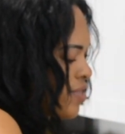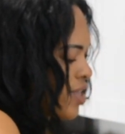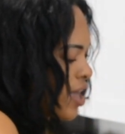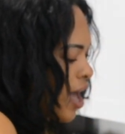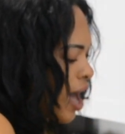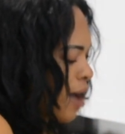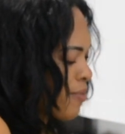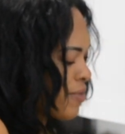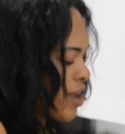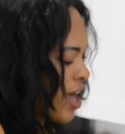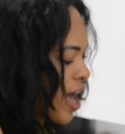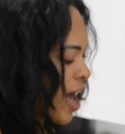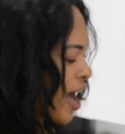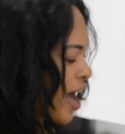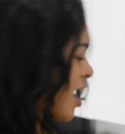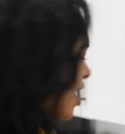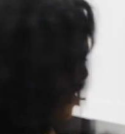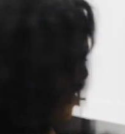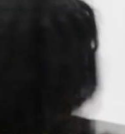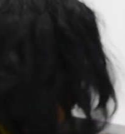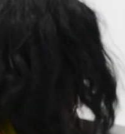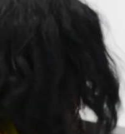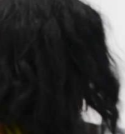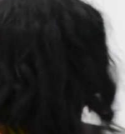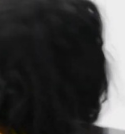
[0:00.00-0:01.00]
I'm going to
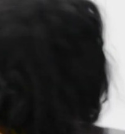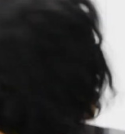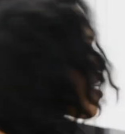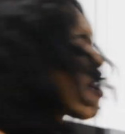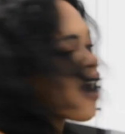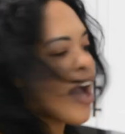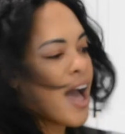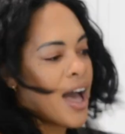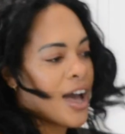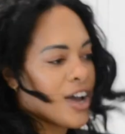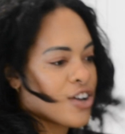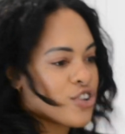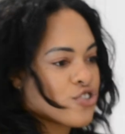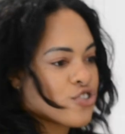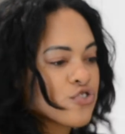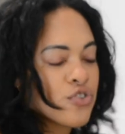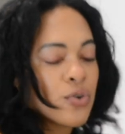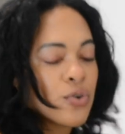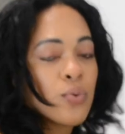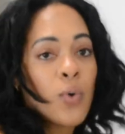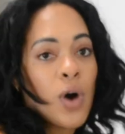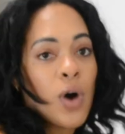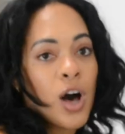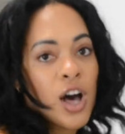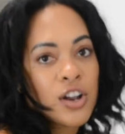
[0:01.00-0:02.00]
add extra
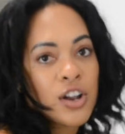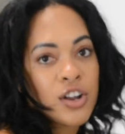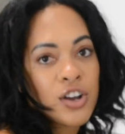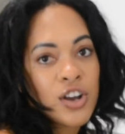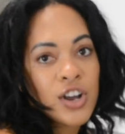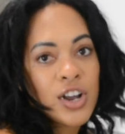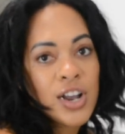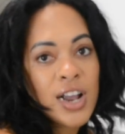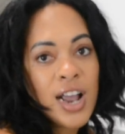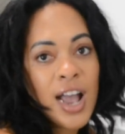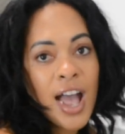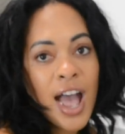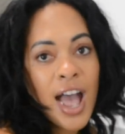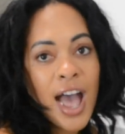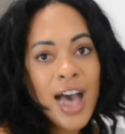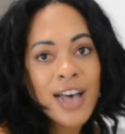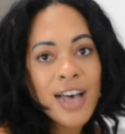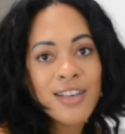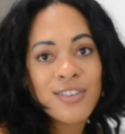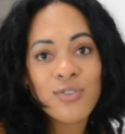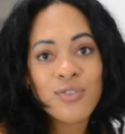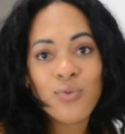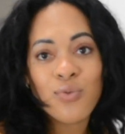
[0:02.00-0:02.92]
water as